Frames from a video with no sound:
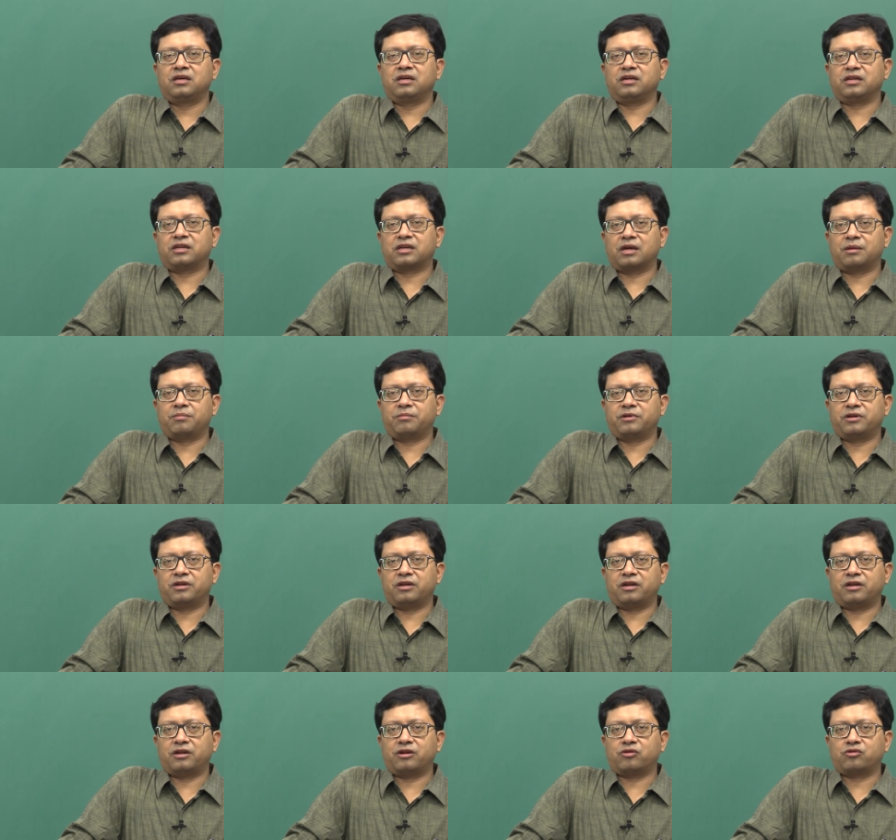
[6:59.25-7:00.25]
It can be
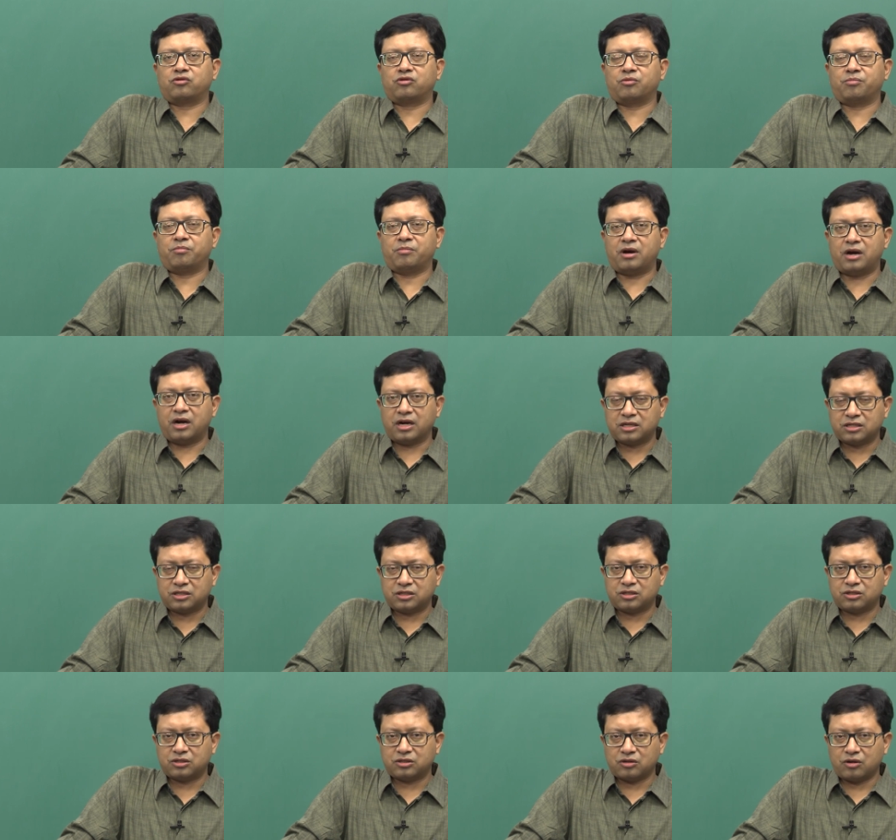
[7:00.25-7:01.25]
related to the
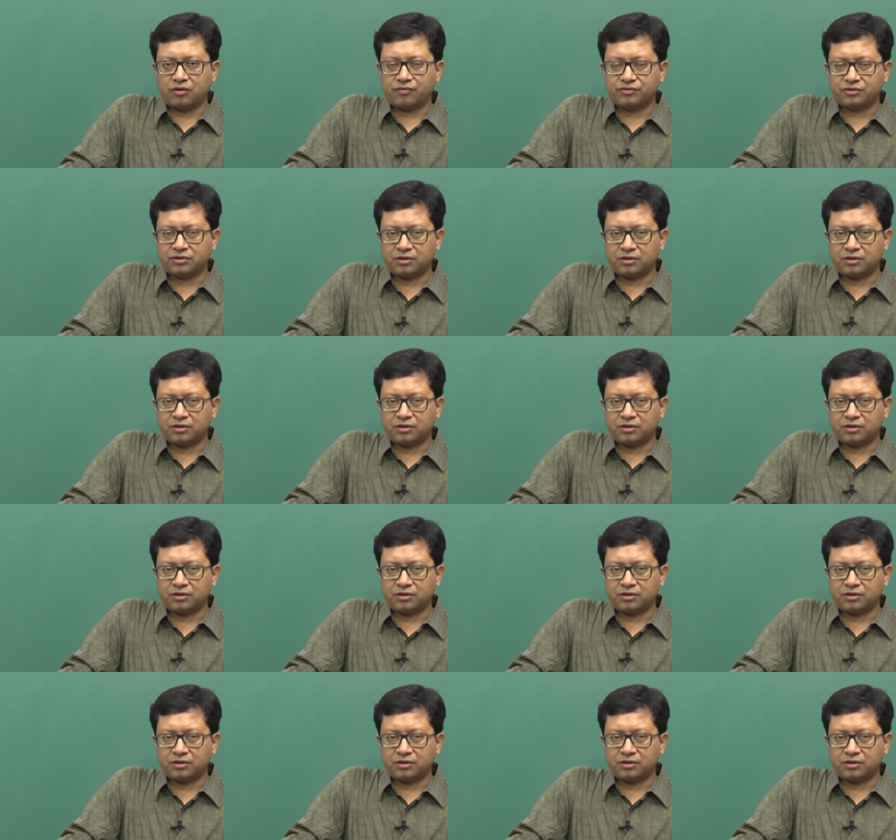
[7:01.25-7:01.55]
marks of